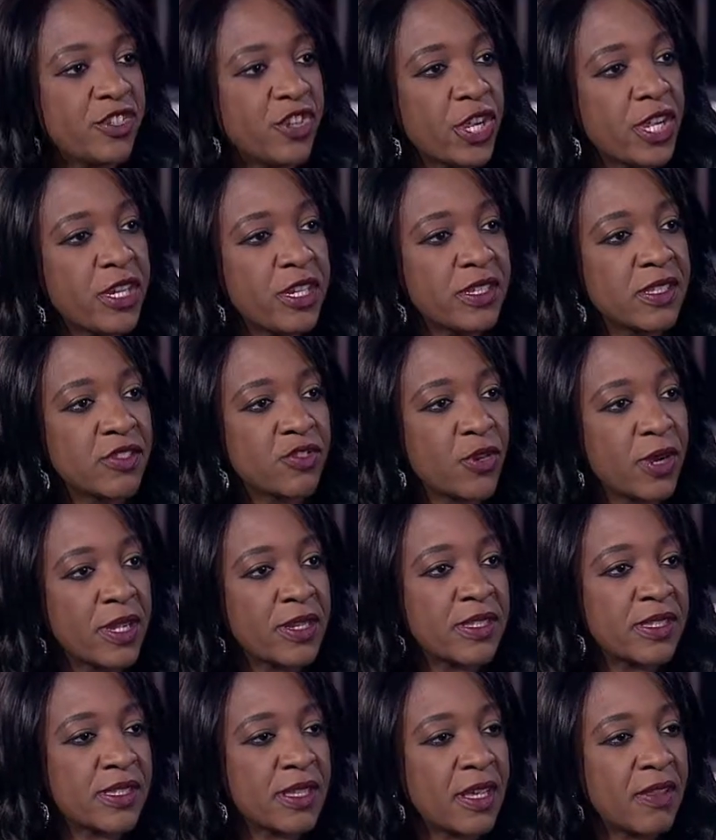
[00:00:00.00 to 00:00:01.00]
Cheney is trying
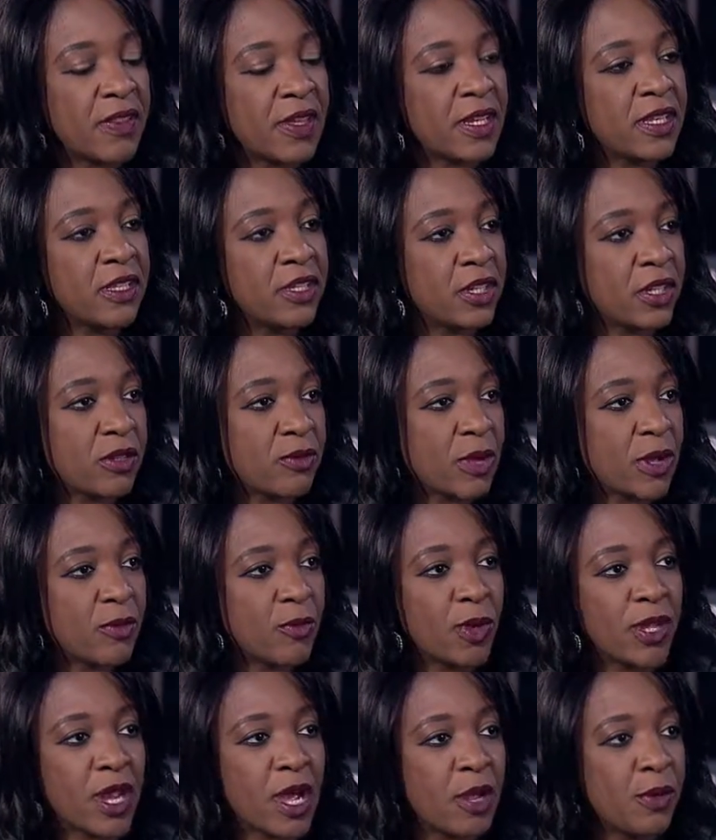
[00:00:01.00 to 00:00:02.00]
to say that, look,
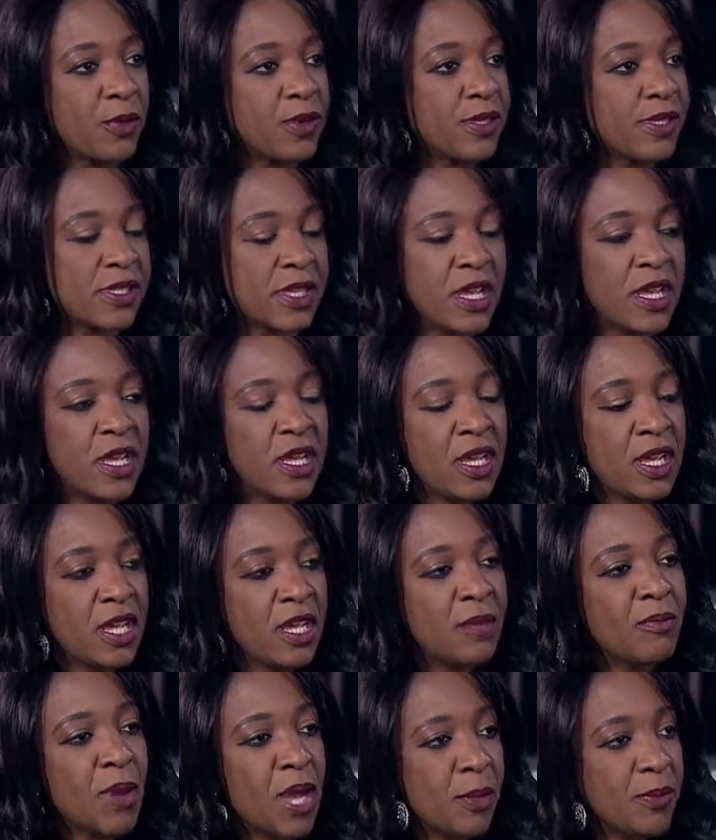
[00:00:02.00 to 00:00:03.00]
when I was
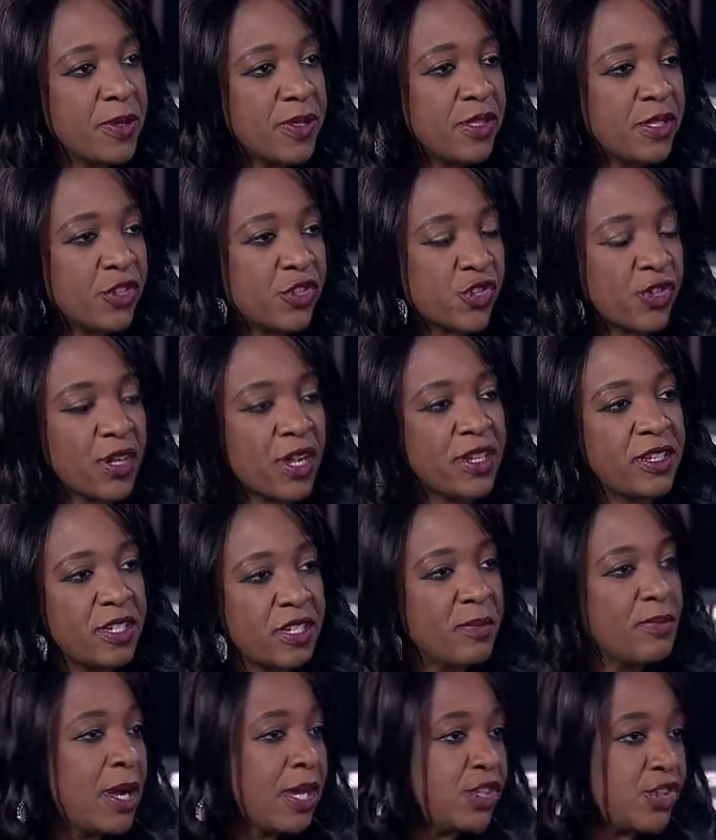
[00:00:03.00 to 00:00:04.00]
in my position, I
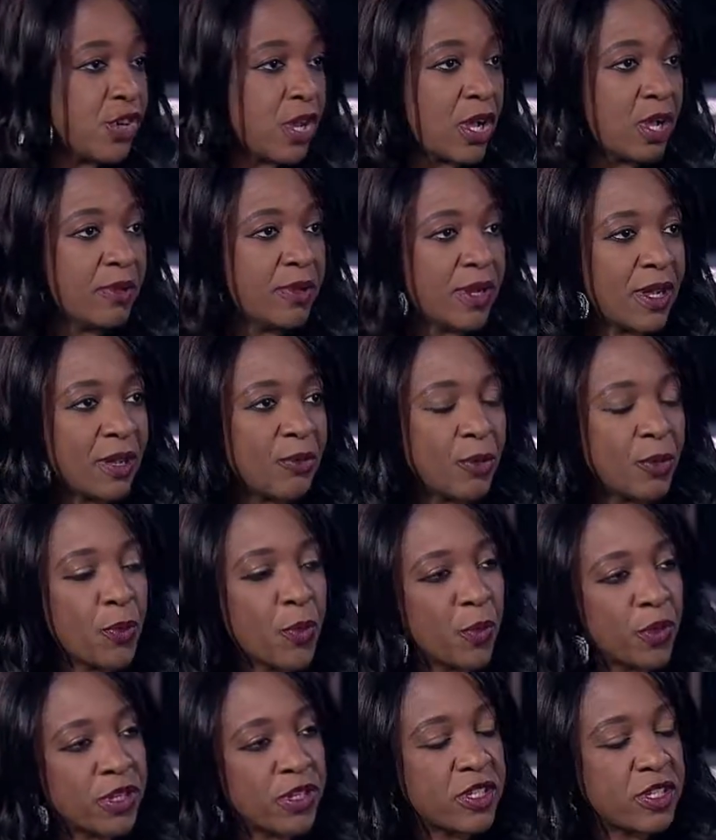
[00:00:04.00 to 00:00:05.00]
did my job and I
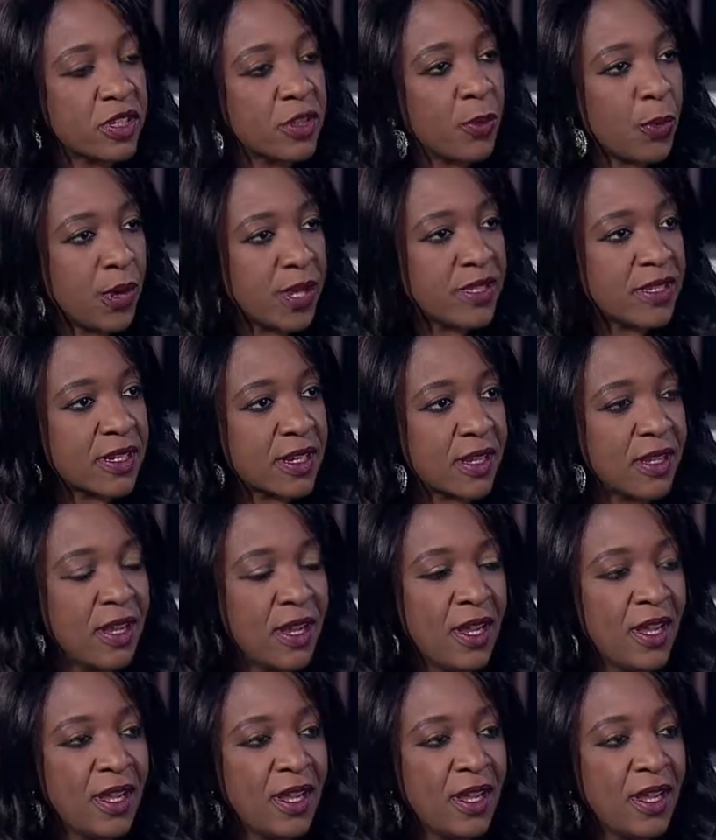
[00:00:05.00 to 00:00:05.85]
reported to the president.